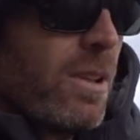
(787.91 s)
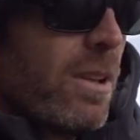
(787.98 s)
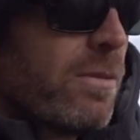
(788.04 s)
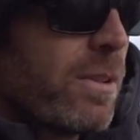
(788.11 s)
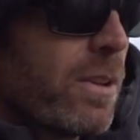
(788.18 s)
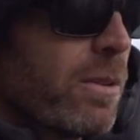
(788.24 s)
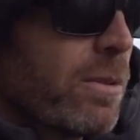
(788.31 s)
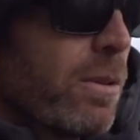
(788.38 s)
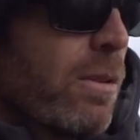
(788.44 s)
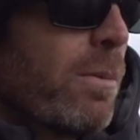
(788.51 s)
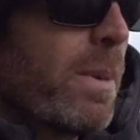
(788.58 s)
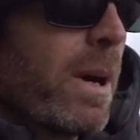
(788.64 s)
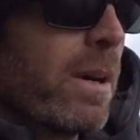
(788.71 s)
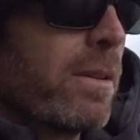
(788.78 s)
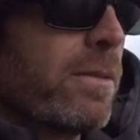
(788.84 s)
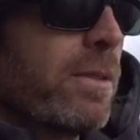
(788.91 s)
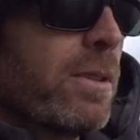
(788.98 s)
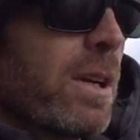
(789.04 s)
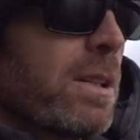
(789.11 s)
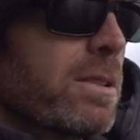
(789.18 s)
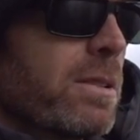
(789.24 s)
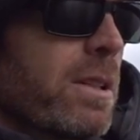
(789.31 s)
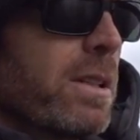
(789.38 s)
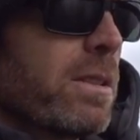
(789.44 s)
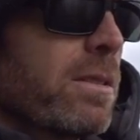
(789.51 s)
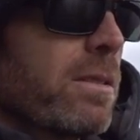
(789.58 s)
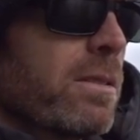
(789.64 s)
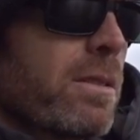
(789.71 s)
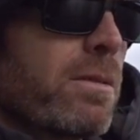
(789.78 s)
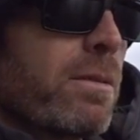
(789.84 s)
If you don't know about it, if you guys like
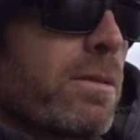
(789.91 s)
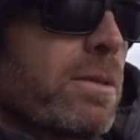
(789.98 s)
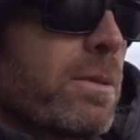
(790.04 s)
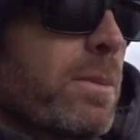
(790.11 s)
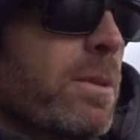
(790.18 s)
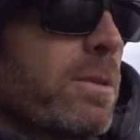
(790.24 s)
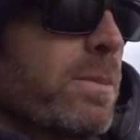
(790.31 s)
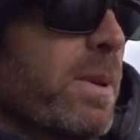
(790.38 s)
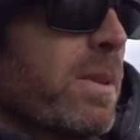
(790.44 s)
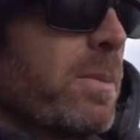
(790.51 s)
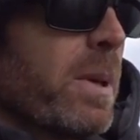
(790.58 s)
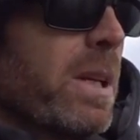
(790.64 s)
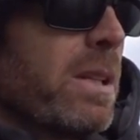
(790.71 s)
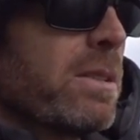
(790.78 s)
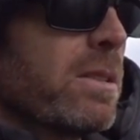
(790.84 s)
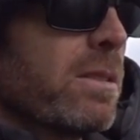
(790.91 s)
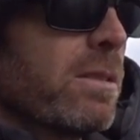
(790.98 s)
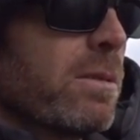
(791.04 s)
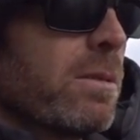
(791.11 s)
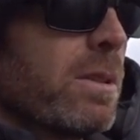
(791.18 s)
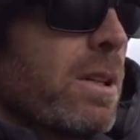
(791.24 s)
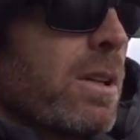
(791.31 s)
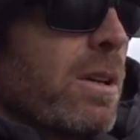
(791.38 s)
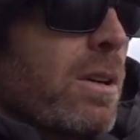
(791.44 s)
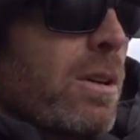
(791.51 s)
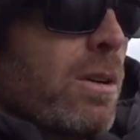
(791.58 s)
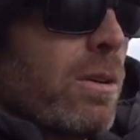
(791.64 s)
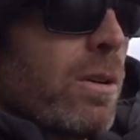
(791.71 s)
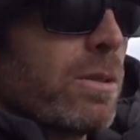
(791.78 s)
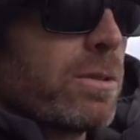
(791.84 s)
to throw some of those big baits, and you
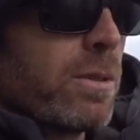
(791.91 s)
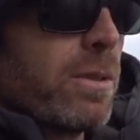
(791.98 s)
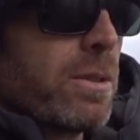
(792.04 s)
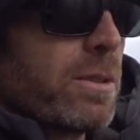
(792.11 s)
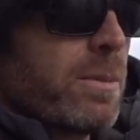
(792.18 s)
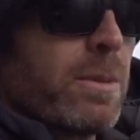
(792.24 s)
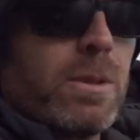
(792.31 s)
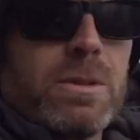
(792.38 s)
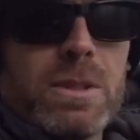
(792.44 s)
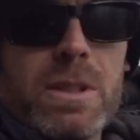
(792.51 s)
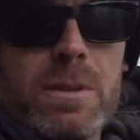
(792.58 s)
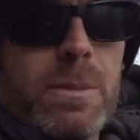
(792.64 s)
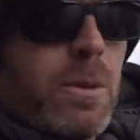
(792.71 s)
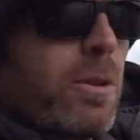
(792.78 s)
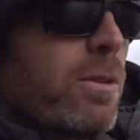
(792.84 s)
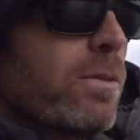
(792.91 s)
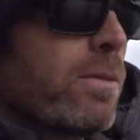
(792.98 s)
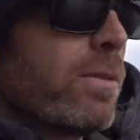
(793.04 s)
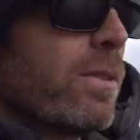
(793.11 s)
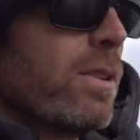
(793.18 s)
also are someone who's on the move,